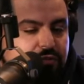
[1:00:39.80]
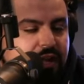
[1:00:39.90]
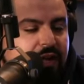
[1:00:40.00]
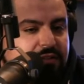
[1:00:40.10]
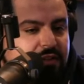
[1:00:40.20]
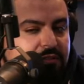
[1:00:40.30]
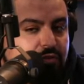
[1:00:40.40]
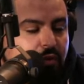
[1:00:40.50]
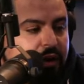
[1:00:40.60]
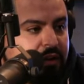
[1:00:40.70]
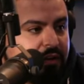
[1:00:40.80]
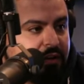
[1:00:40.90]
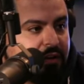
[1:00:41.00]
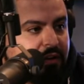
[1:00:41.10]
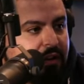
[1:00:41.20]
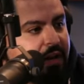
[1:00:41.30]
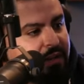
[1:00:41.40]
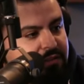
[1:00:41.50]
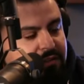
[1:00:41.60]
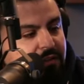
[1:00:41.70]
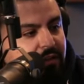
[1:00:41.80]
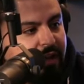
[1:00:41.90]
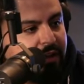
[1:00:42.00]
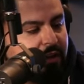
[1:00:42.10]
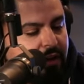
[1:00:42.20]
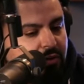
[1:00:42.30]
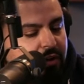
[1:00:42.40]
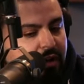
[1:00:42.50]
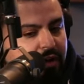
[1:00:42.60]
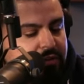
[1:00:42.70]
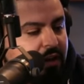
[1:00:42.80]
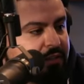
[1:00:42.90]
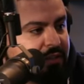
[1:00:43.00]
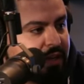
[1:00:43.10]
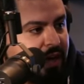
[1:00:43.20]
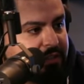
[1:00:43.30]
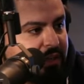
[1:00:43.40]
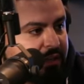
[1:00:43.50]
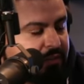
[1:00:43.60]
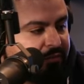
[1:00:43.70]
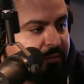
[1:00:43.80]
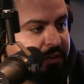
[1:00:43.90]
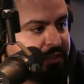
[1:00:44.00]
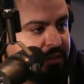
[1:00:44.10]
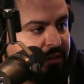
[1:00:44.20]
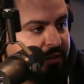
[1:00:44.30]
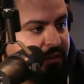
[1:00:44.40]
2020 yeah still hang, uh, held on to your contact information